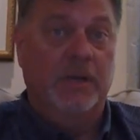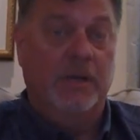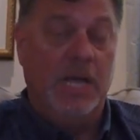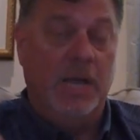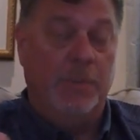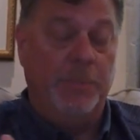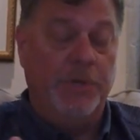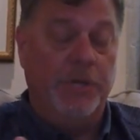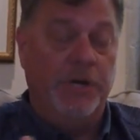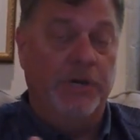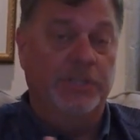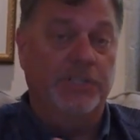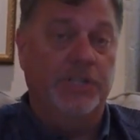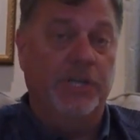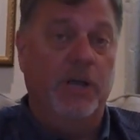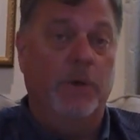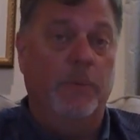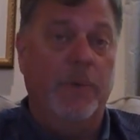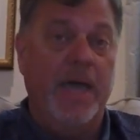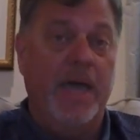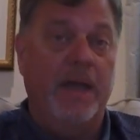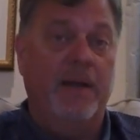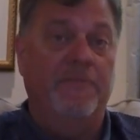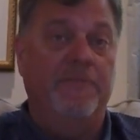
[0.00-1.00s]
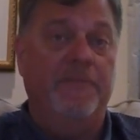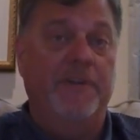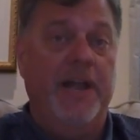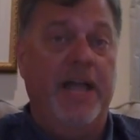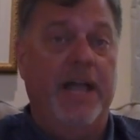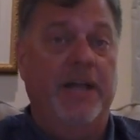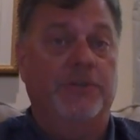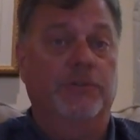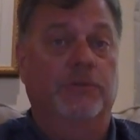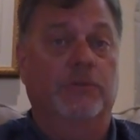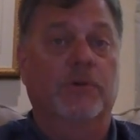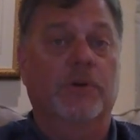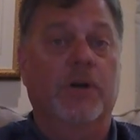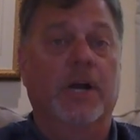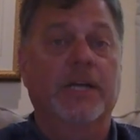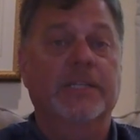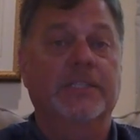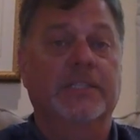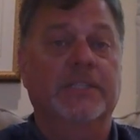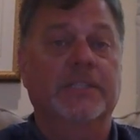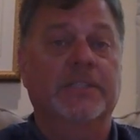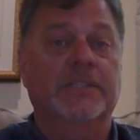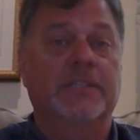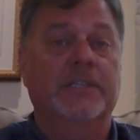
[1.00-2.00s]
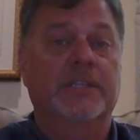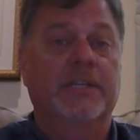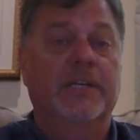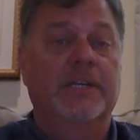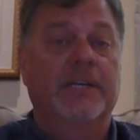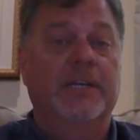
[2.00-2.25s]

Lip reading: A couple years ago, we had a financial crisis.